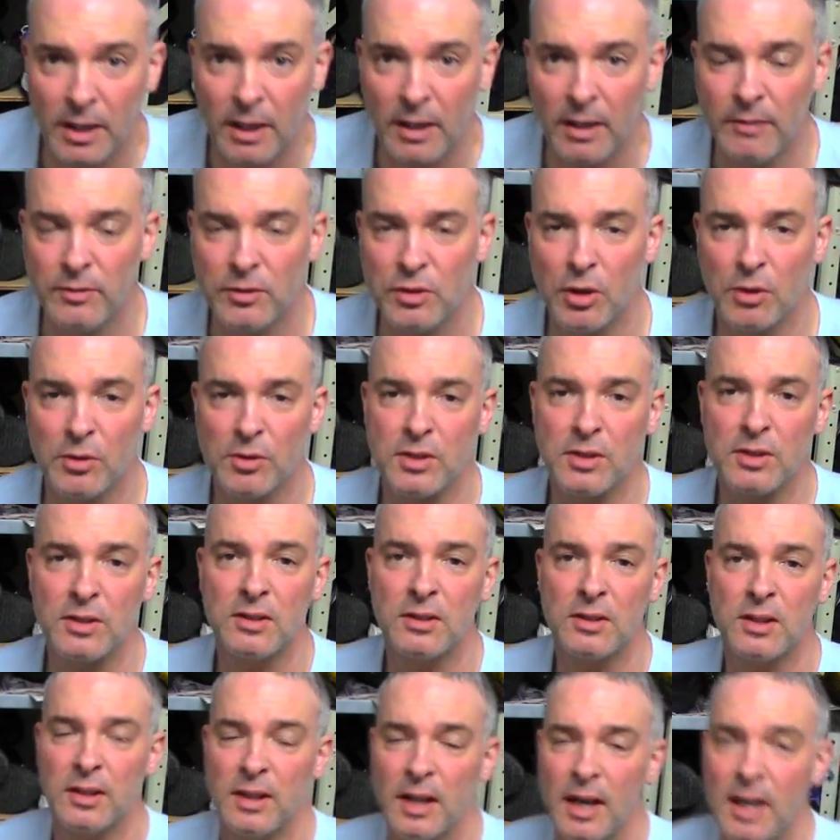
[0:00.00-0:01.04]
I've chosen
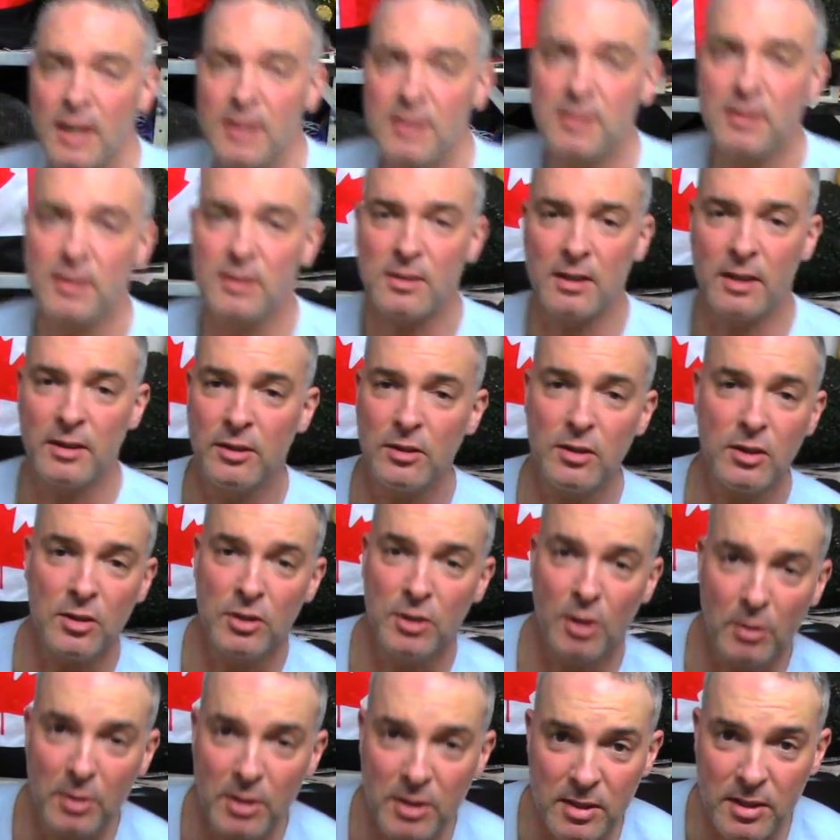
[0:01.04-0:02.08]
today since I just
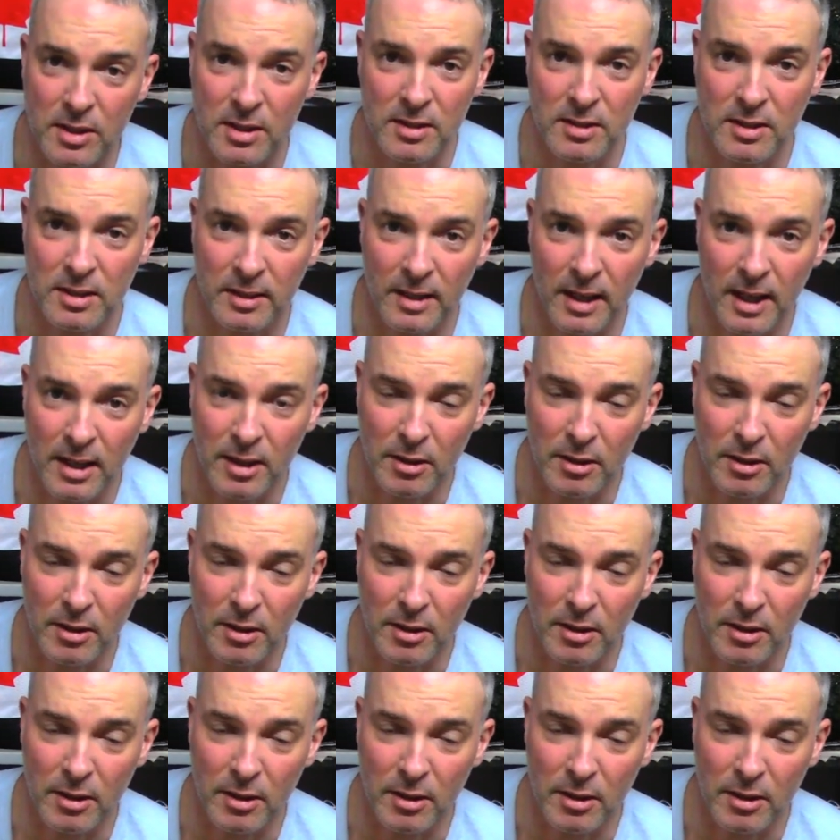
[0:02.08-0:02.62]
noticed this today.